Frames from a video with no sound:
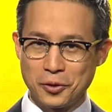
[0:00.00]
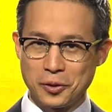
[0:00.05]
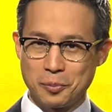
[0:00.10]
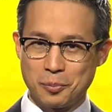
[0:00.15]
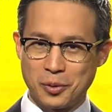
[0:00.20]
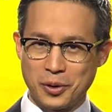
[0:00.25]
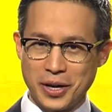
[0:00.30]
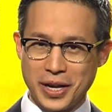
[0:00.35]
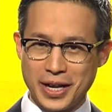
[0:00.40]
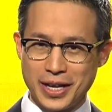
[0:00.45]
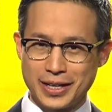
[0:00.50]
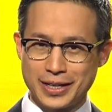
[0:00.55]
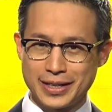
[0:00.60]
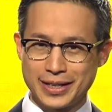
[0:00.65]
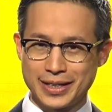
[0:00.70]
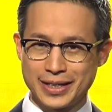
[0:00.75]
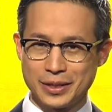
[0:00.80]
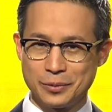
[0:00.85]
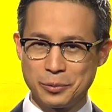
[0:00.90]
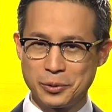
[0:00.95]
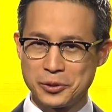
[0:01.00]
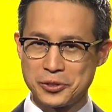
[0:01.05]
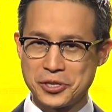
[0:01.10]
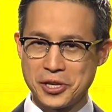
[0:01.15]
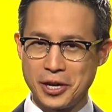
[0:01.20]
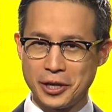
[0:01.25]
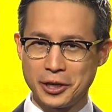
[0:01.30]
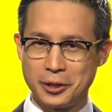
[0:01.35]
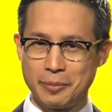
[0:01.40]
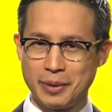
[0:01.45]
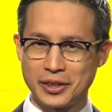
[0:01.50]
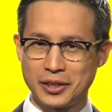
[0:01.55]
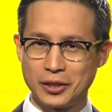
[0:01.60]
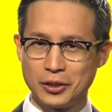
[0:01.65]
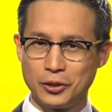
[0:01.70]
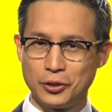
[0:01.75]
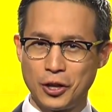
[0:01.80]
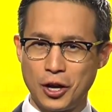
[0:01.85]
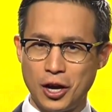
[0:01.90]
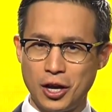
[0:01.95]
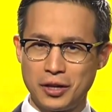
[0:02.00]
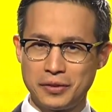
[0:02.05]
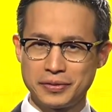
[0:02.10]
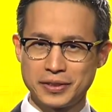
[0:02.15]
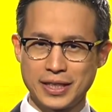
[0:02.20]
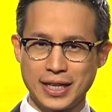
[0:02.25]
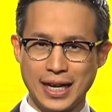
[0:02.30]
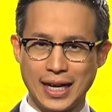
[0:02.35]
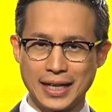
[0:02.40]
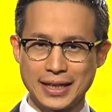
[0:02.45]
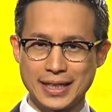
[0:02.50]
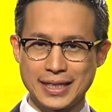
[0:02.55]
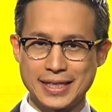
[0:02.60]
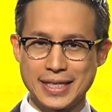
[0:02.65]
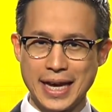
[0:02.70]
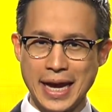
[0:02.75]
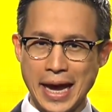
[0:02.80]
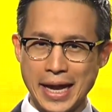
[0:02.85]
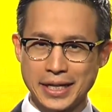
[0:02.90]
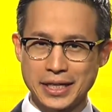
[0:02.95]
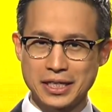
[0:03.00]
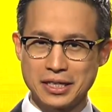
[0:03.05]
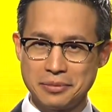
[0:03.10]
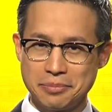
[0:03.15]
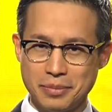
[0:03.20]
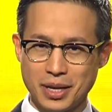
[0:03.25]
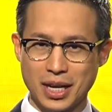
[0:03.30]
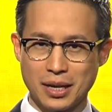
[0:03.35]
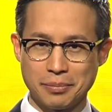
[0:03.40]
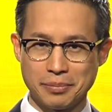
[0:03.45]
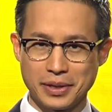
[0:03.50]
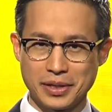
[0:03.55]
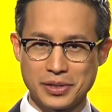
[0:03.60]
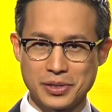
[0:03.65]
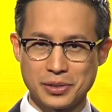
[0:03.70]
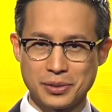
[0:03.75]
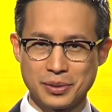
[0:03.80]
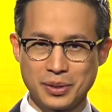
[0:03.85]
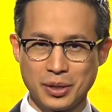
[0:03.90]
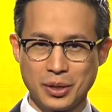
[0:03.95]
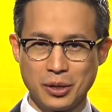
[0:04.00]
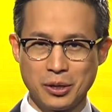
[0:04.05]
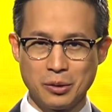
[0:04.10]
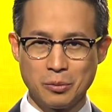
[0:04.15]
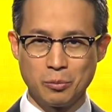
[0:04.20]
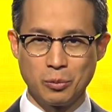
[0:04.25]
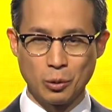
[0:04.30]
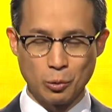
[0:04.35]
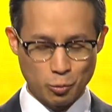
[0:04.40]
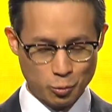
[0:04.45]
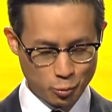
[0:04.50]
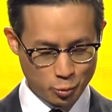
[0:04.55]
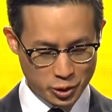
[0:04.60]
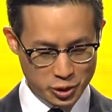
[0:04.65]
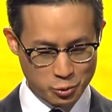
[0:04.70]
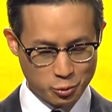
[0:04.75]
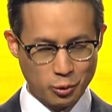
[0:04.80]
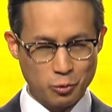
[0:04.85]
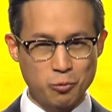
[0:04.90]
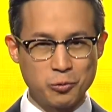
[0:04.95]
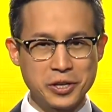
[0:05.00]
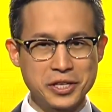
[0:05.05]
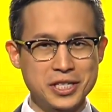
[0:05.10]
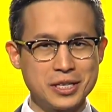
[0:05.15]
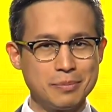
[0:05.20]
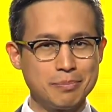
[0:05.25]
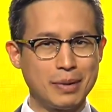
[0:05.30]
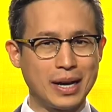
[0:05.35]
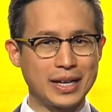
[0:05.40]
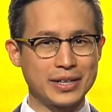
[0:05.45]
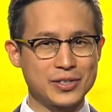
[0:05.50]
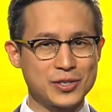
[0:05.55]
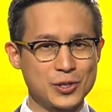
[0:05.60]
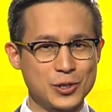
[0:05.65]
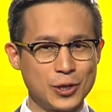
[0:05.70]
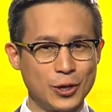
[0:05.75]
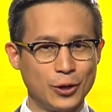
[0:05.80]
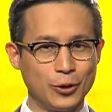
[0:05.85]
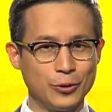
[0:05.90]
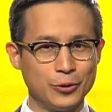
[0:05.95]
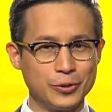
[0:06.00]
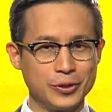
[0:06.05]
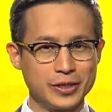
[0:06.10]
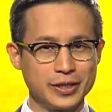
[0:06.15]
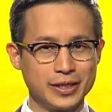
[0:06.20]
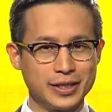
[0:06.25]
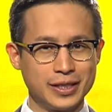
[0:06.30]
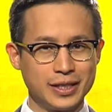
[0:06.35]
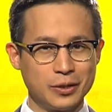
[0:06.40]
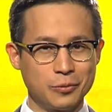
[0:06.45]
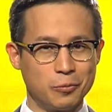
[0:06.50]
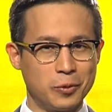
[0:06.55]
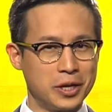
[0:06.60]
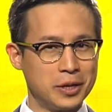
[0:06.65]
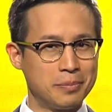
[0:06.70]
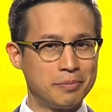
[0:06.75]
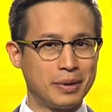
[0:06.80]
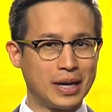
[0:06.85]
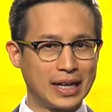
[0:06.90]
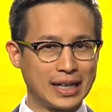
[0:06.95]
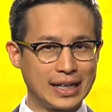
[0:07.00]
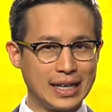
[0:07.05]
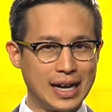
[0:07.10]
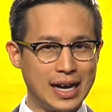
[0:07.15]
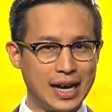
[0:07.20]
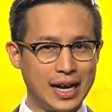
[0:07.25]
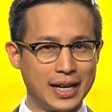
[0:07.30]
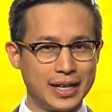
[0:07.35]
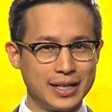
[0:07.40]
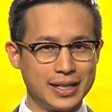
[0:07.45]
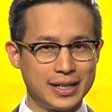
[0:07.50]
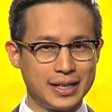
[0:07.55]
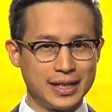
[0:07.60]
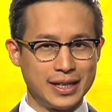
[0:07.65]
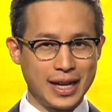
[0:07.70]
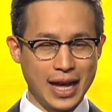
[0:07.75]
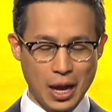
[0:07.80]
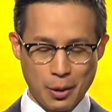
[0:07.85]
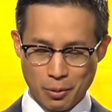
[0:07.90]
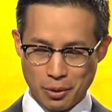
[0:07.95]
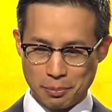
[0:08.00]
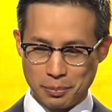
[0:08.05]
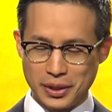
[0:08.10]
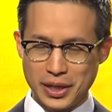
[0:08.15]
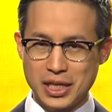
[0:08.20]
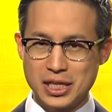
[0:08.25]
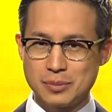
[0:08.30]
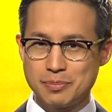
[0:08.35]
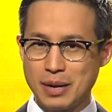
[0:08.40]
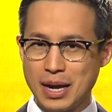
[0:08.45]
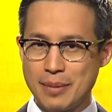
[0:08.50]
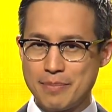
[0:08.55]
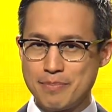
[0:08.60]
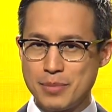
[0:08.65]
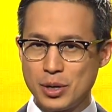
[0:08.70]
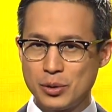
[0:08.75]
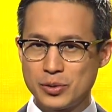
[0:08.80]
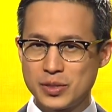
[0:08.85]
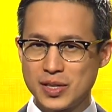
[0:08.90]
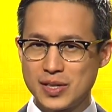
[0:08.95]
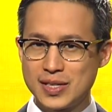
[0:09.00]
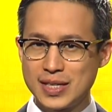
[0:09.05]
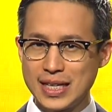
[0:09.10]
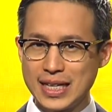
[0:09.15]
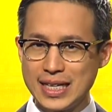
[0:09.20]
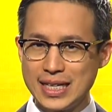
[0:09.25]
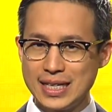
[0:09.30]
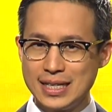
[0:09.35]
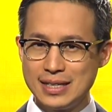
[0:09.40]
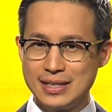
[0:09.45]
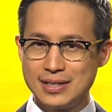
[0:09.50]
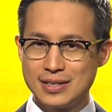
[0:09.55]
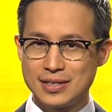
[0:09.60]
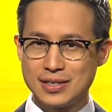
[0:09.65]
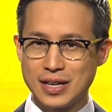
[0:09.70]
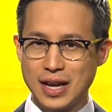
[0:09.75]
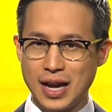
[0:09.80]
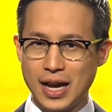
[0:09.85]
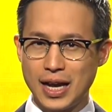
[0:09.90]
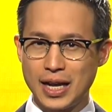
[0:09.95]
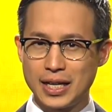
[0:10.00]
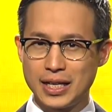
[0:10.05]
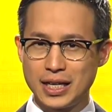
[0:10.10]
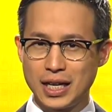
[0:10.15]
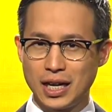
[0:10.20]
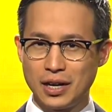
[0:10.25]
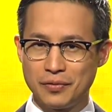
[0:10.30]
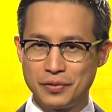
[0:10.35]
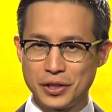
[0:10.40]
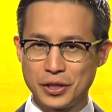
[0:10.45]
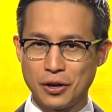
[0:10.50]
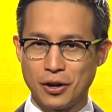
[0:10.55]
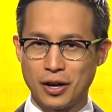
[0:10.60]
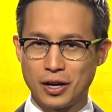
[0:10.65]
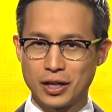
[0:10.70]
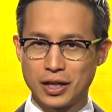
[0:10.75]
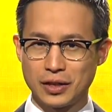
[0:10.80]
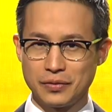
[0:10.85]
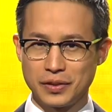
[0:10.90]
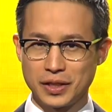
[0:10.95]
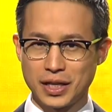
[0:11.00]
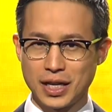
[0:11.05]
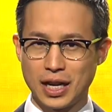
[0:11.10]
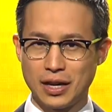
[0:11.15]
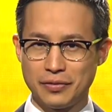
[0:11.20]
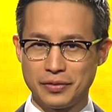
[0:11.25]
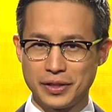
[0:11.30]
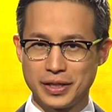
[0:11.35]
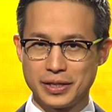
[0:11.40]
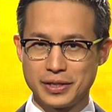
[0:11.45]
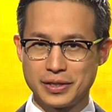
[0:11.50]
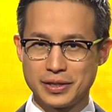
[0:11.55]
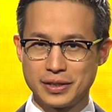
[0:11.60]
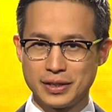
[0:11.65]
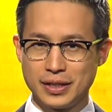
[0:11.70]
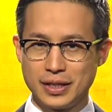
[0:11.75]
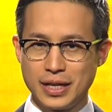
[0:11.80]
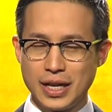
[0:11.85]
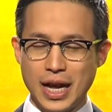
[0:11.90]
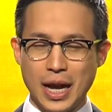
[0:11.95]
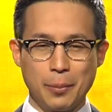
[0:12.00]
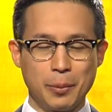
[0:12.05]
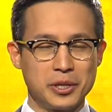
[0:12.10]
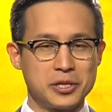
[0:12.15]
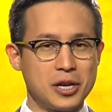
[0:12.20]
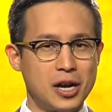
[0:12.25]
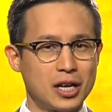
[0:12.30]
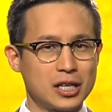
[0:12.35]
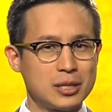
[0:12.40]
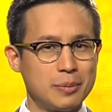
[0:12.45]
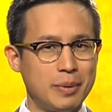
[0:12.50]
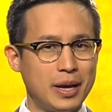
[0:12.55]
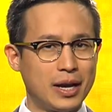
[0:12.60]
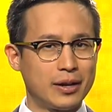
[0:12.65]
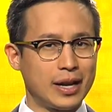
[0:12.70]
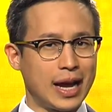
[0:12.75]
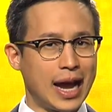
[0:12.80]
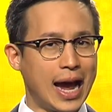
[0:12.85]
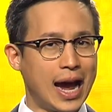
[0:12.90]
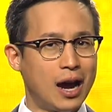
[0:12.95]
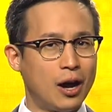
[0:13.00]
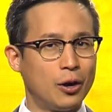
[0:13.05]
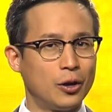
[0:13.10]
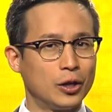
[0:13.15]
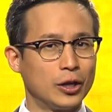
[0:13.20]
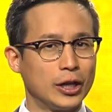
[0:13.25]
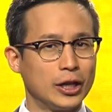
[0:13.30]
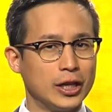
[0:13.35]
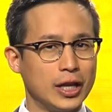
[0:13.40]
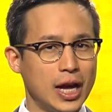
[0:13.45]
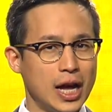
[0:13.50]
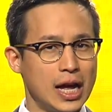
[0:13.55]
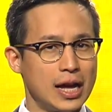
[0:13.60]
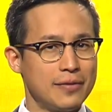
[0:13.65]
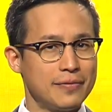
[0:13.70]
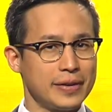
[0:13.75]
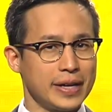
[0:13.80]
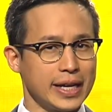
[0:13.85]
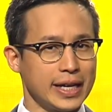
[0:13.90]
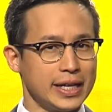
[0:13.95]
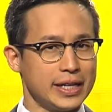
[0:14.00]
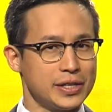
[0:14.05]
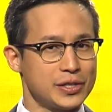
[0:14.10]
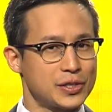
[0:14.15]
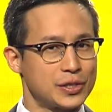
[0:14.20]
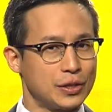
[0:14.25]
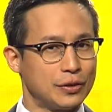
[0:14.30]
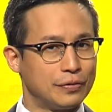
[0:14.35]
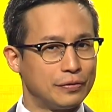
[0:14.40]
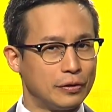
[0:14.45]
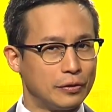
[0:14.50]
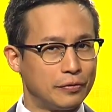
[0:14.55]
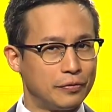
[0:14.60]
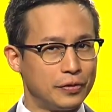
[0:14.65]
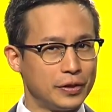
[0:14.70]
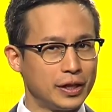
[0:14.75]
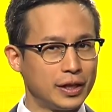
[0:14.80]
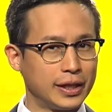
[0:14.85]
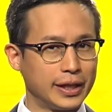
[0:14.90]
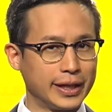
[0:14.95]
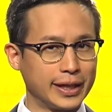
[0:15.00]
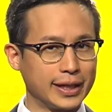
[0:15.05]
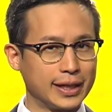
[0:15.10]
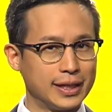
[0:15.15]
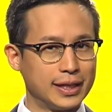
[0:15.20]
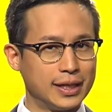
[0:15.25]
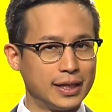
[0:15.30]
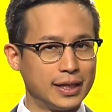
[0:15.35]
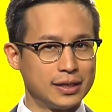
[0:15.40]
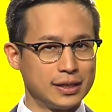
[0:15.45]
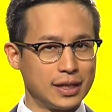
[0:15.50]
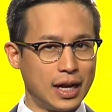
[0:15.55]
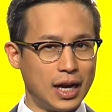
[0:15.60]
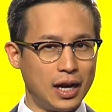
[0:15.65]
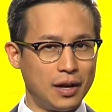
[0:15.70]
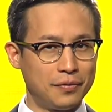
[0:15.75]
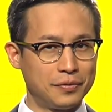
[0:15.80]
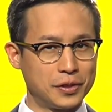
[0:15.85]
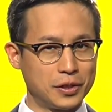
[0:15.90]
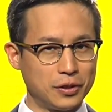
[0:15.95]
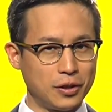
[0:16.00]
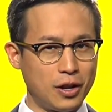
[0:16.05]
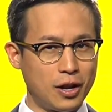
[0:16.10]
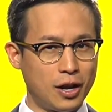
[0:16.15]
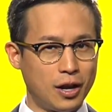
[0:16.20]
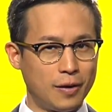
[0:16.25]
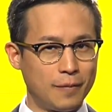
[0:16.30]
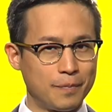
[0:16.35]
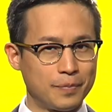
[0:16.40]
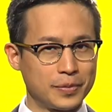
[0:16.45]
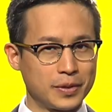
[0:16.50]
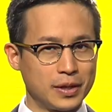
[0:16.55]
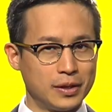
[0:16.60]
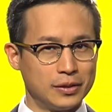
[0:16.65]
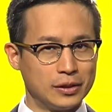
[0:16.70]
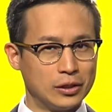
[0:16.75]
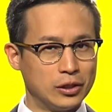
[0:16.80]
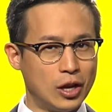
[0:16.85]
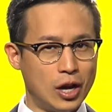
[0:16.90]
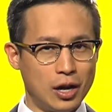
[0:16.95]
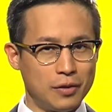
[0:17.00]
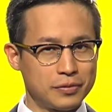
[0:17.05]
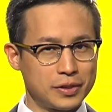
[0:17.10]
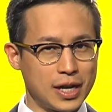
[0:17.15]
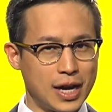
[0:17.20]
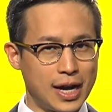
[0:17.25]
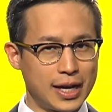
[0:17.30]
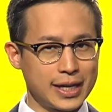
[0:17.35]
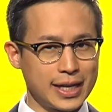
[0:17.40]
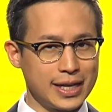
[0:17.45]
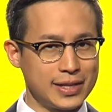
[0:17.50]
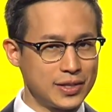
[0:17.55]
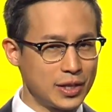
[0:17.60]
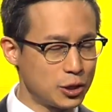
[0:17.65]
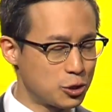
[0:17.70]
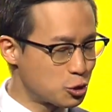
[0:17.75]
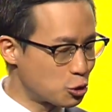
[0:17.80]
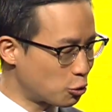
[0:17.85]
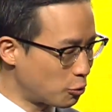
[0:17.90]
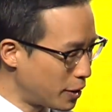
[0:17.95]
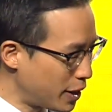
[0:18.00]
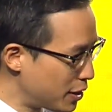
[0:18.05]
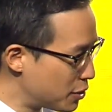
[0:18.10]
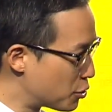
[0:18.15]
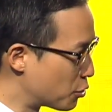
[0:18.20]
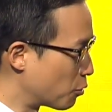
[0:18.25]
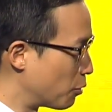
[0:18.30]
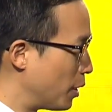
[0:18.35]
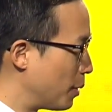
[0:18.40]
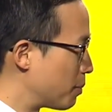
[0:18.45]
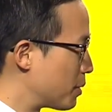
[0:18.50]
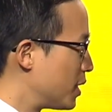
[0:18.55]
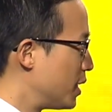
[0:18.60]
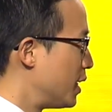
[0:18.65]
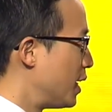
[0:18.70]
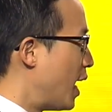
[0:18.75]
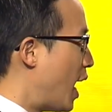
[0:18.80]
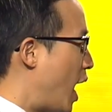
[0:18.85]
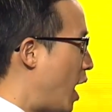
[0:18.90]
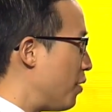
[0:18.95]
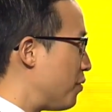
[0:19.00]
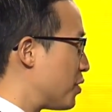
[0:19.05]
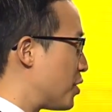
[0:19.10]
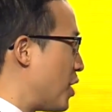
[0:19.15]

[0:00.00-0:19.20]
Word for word: the break, we were talking about the law of God, the Ten Commandments, were, which were written by stone, written by God, and were placed by Moses inside of the Ark of the Covenant. And we talked about how love is the fulfilling of the law. The law of God is a transcript of